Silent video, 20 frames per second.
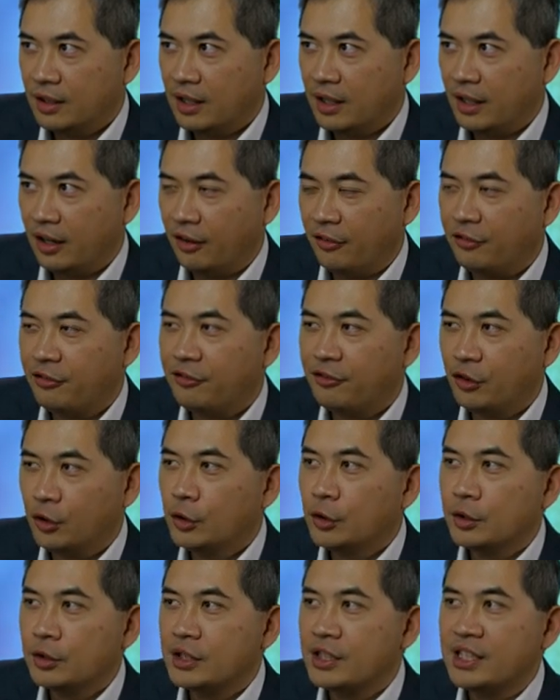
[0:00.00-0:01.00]
a
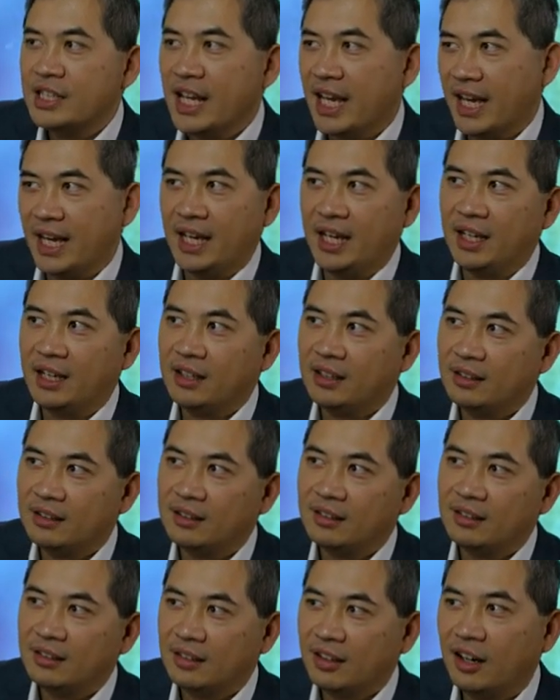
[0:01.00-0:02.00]
full day
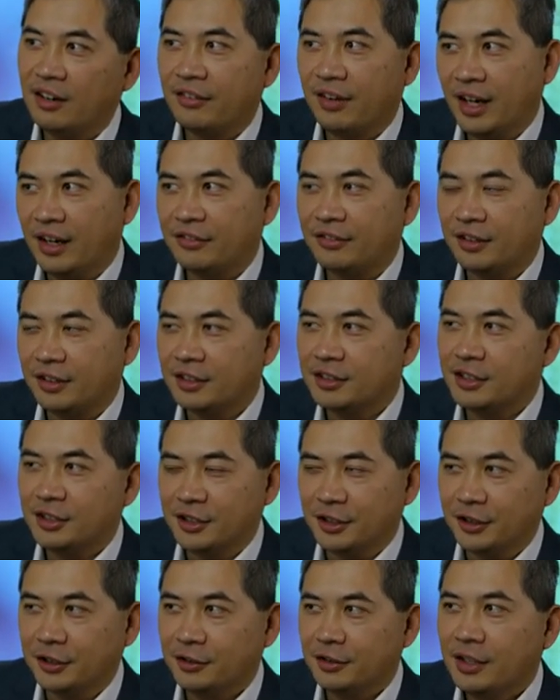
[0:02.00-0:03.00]
of effort to
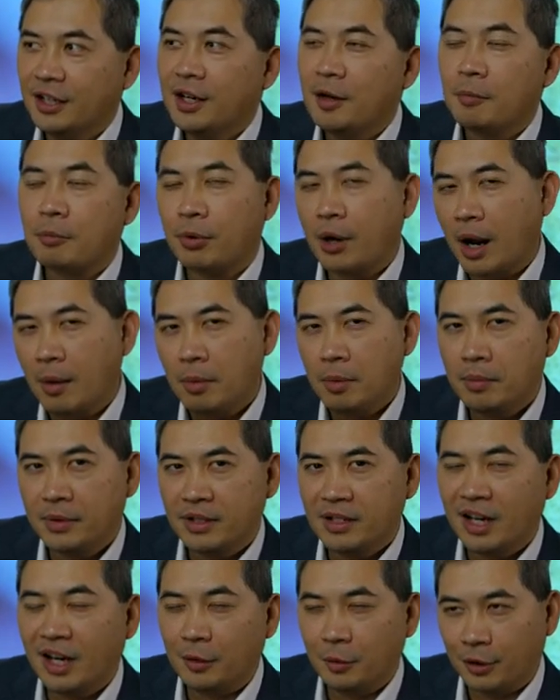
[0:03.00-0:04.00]
do. Probably
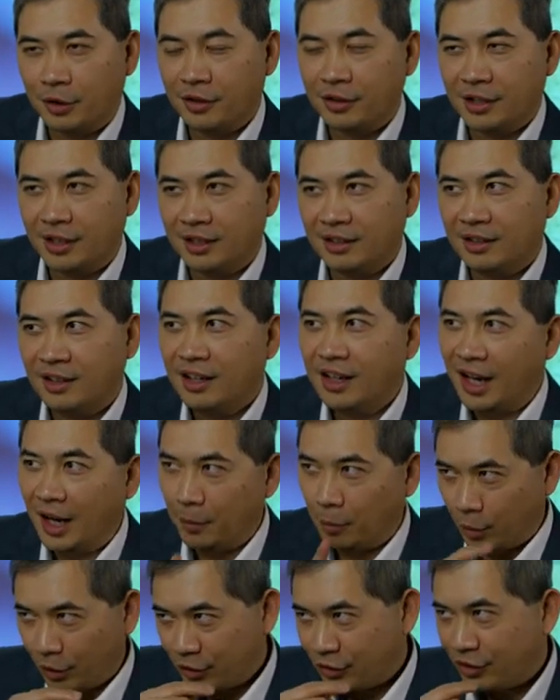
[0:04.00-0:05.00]
not worth it. I'm
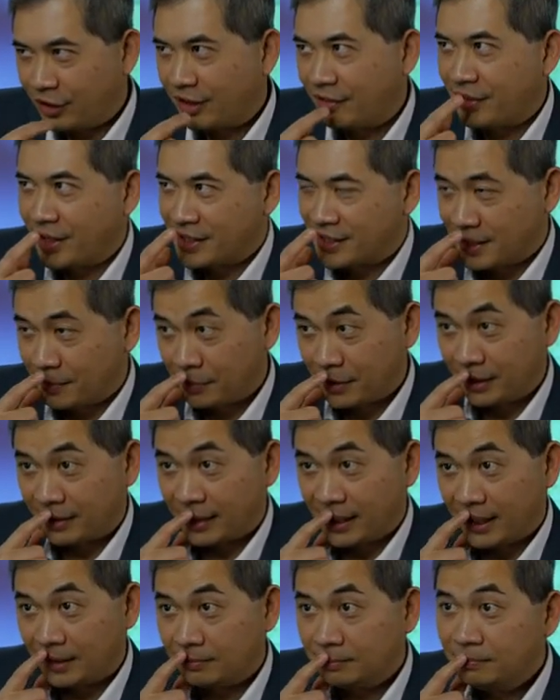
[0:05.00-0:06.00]
wondering if that's something
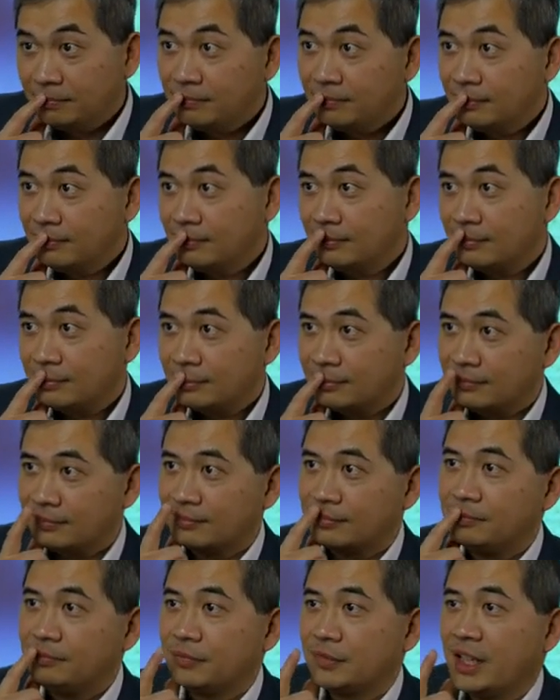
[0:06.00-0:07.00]
that
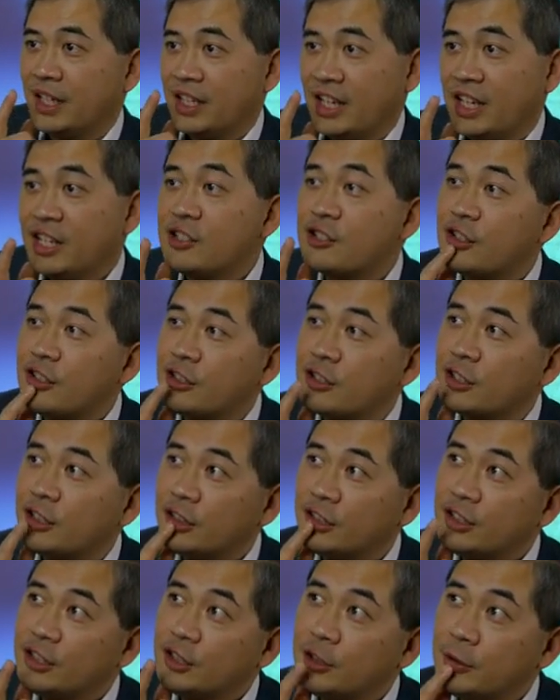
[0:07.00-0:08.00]
an intern
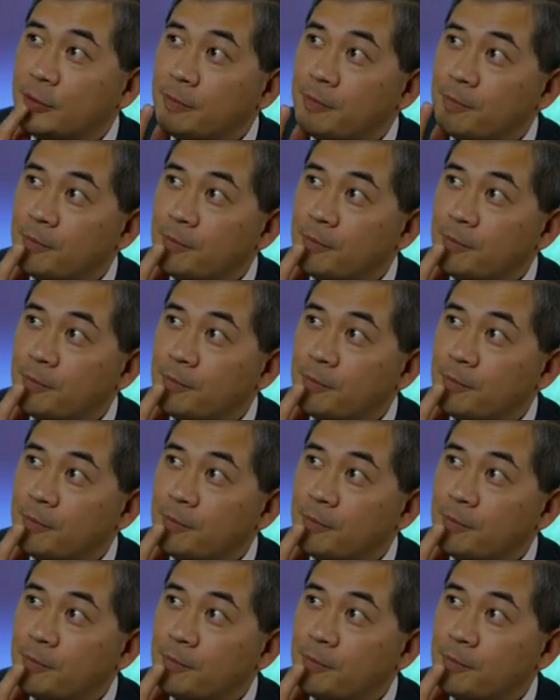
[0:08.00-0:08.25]
could do,